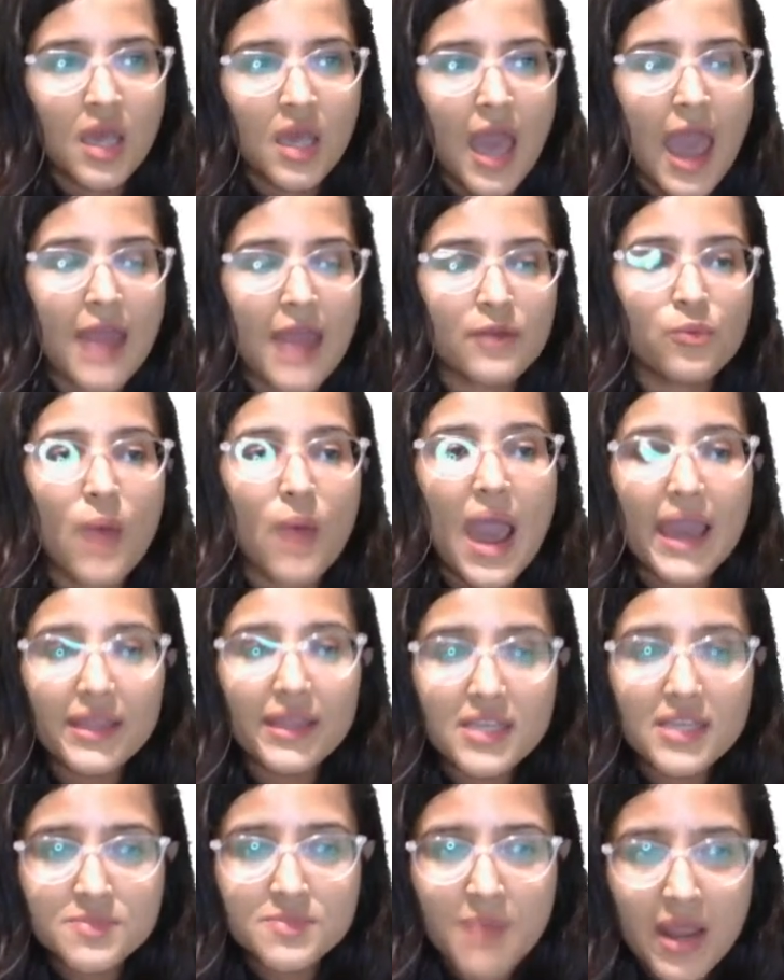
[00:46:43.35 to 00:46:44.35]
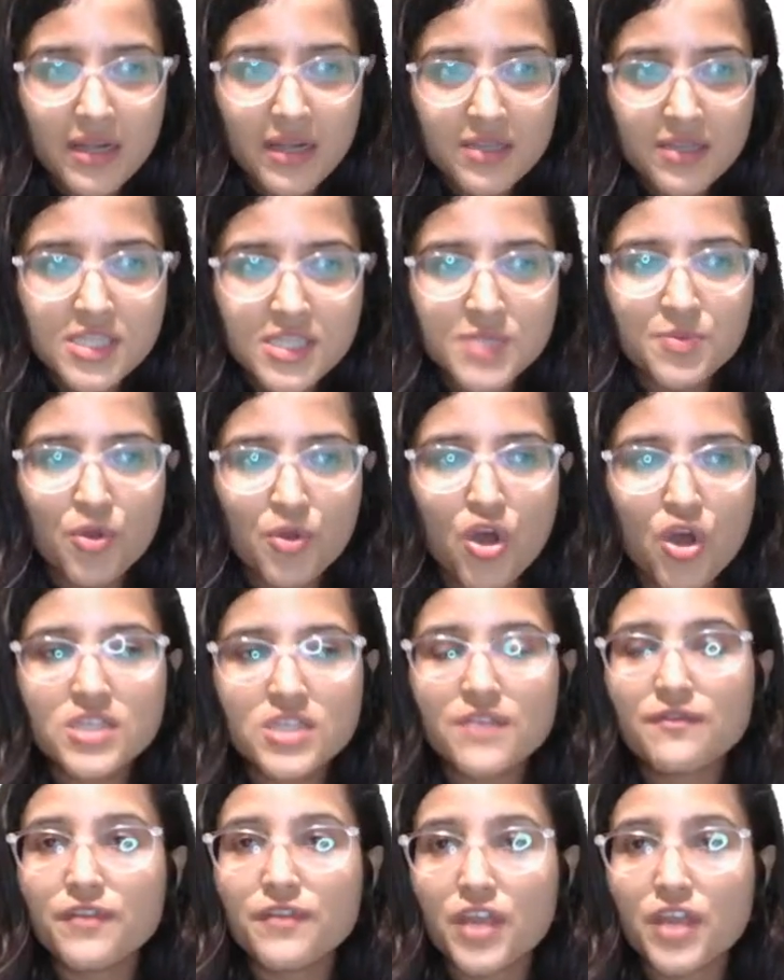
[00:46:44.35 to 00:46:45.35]
And why this matters is because
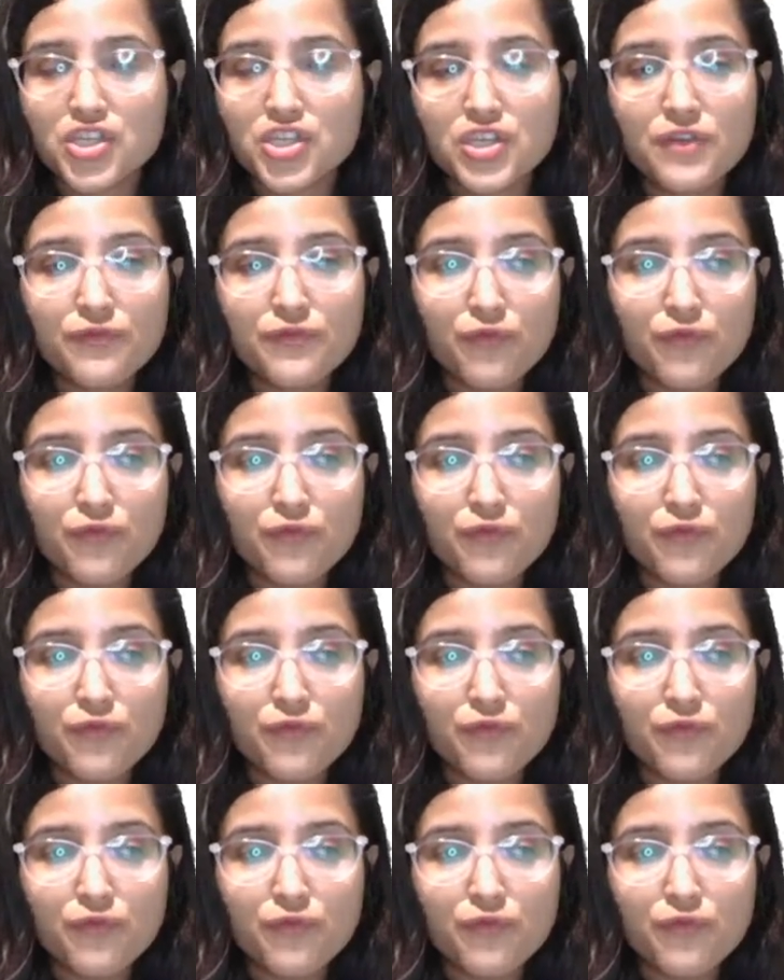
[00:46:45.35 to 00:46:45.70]
inflation